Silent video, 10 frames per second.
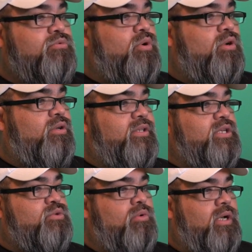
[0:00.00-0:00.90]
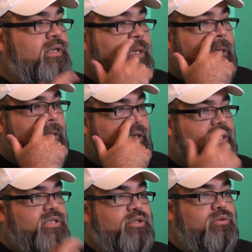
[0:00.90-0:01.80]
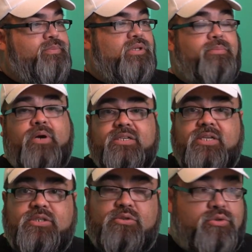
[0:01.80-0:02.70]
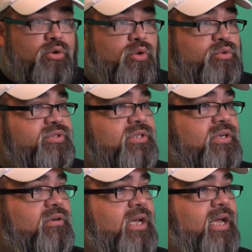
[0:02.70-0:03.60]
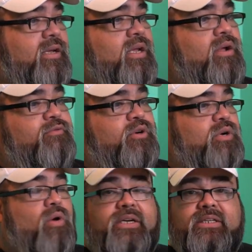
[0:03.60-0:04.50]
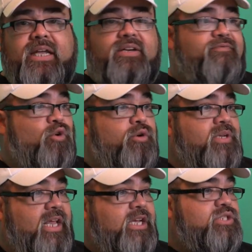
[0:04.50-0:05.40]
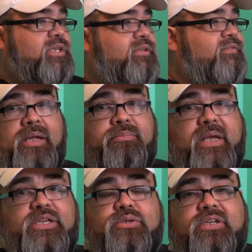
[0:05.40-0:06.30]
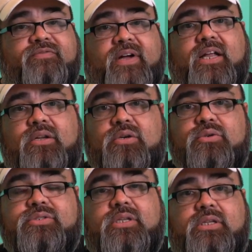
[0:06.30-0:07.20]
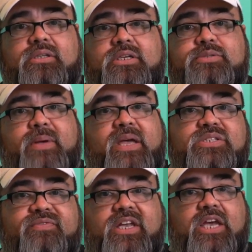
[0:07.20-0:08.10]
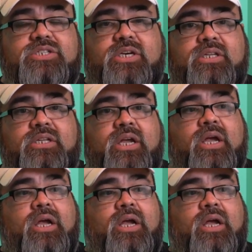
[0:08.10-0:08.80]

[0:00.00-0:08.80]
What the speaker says: role on this one is to put the process controls, okay, for the quantitative formulation and make sure it follows the specification